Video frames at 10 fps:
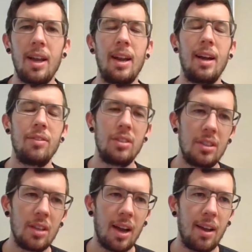And
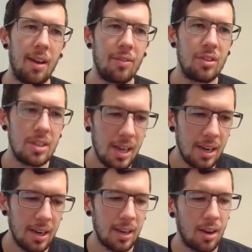I have seen
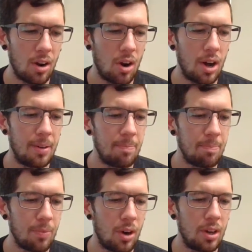it on
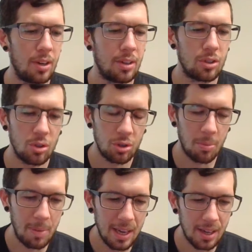social
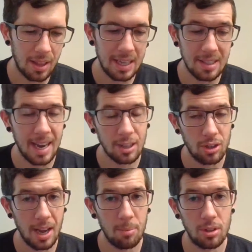media. This
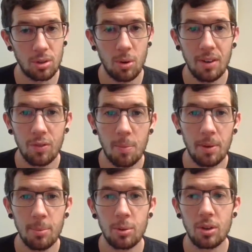actually happened to quite a few
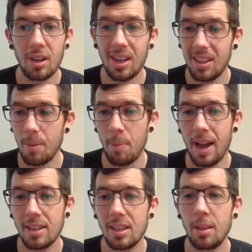people in the
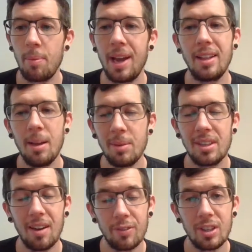past, and the pandemic
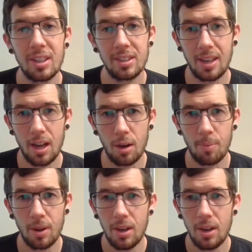definitely doesn't help.